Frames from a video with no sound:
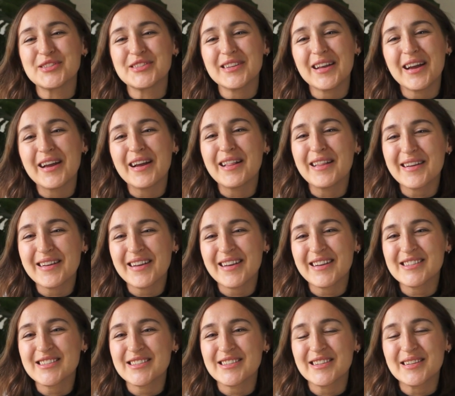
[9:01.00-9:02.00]
style, I
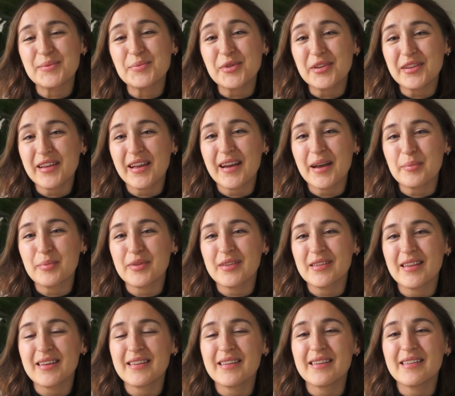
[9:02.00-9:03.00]
guess, and I'm really happy
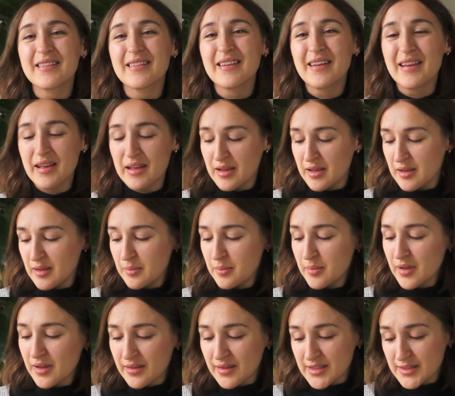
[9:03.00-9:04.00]
that he
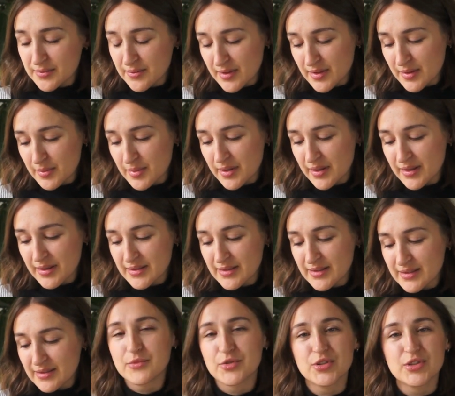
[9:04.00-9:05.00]
picked this one
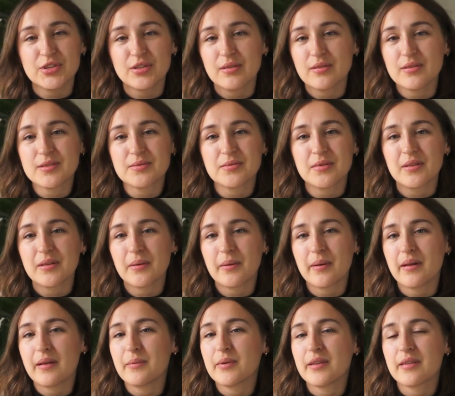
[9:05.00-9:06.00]
because it just goes really
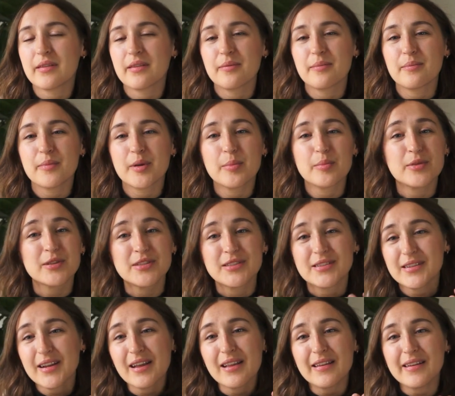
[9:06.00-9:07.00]
well with my
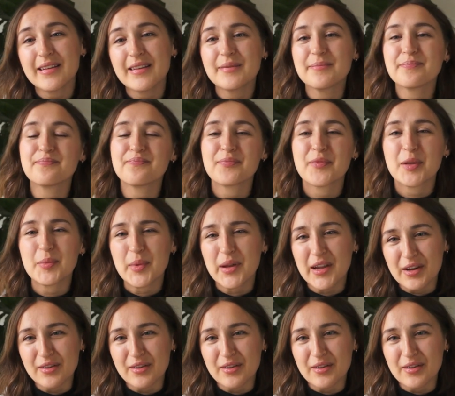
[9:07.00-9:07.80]
personality and my